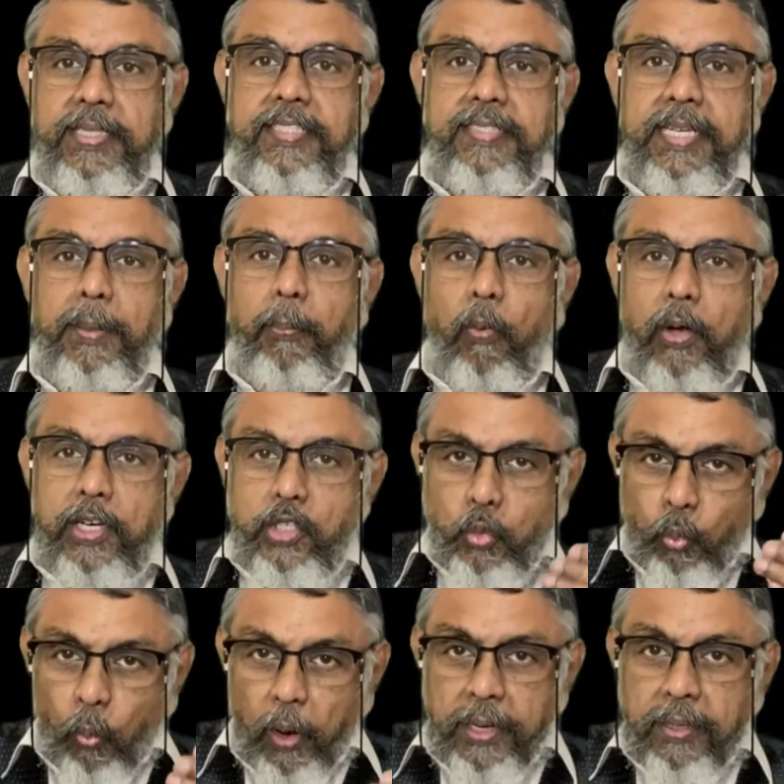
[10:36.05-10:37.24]
these 10 points,
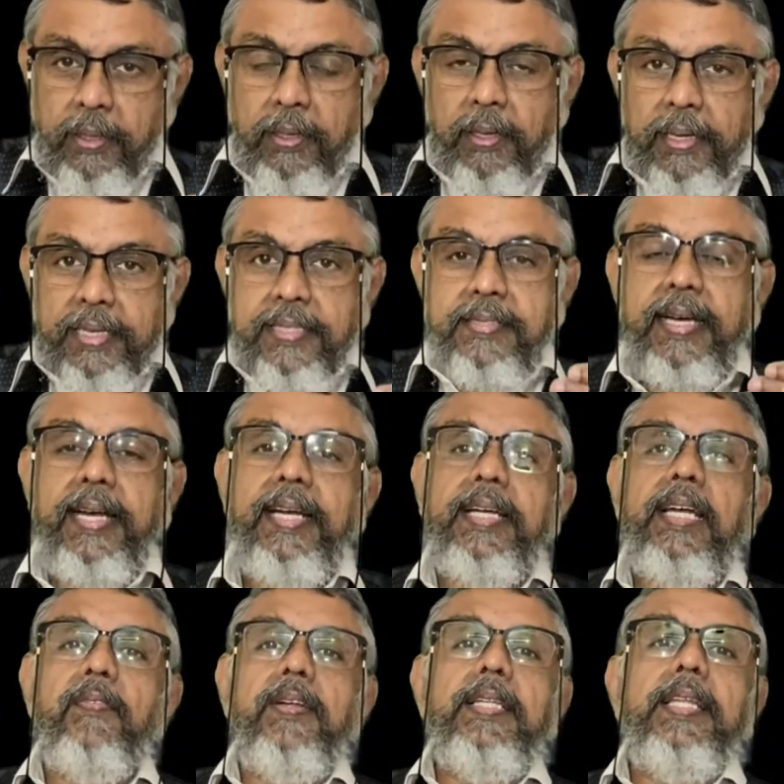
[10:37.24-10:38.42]
one is
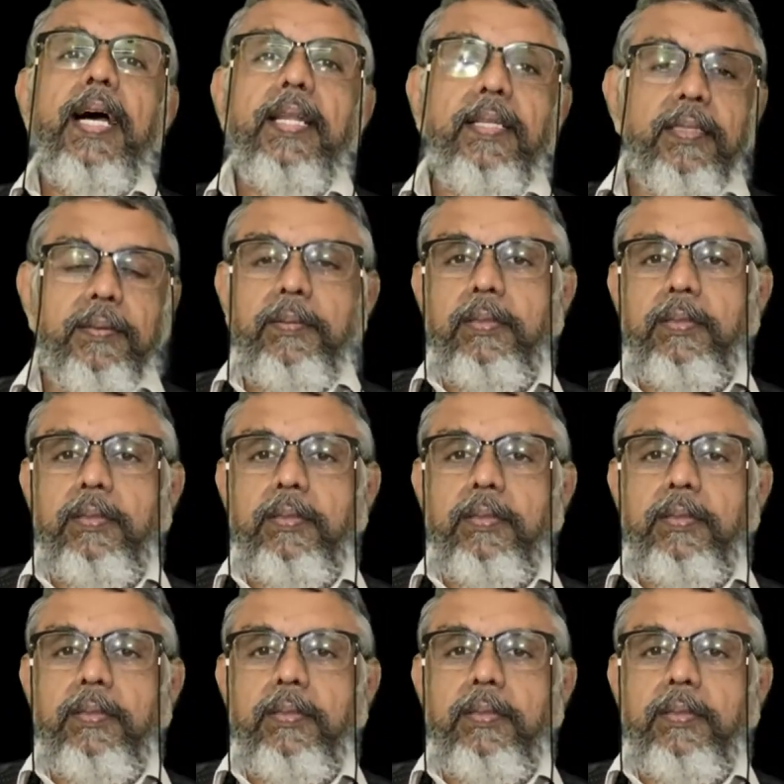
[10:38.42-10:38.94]
connected with the other.